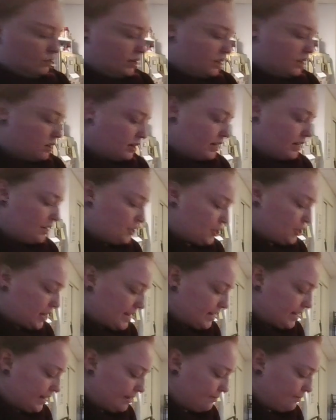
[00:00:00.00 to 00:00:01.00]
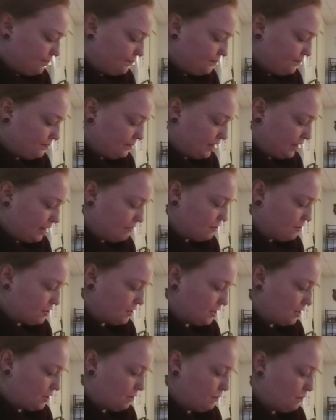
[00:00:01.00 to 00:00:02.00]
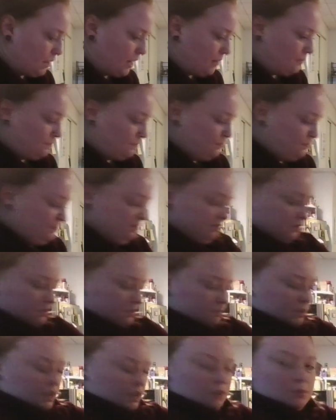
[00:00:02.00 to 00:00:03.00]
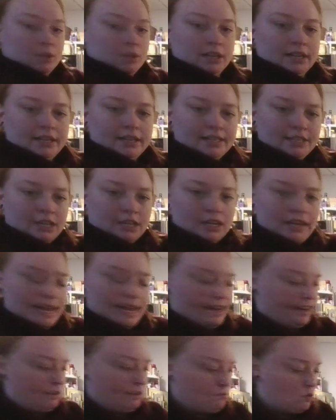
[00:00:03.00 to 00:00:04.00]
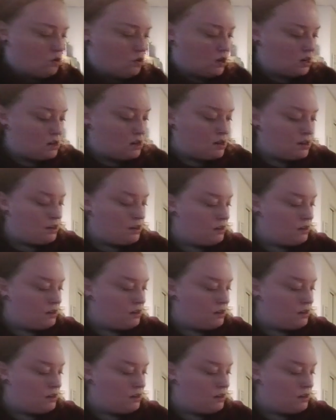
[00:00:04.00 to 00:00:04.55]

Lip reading: We are going to shake it after a little bit, but we're going to start adding more